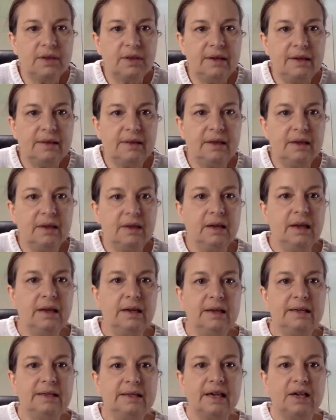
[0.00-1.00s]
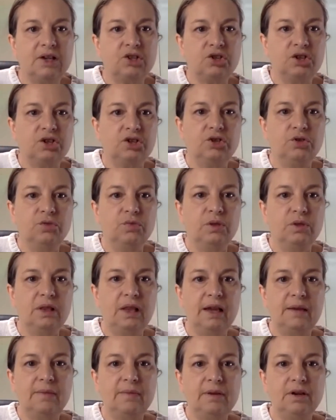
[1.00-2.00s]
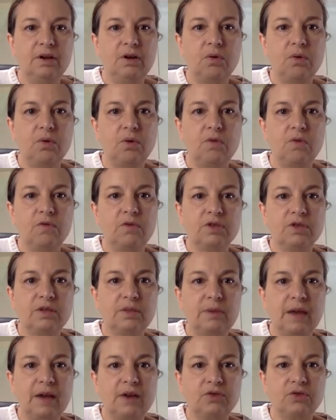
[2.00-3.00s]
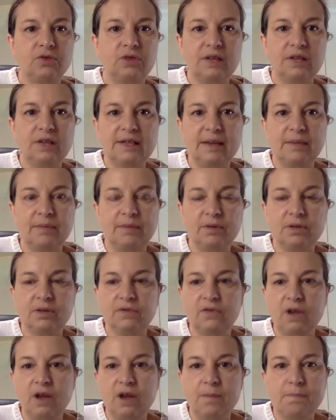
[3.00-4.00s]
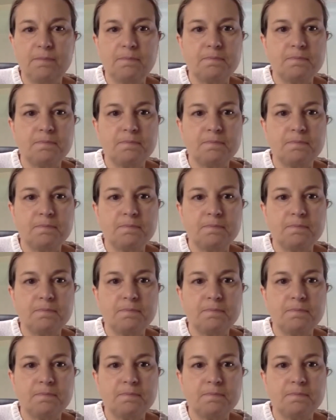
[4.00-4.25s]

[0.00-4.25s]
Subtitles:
Anything, any sections you would like me to go over some extra examples from?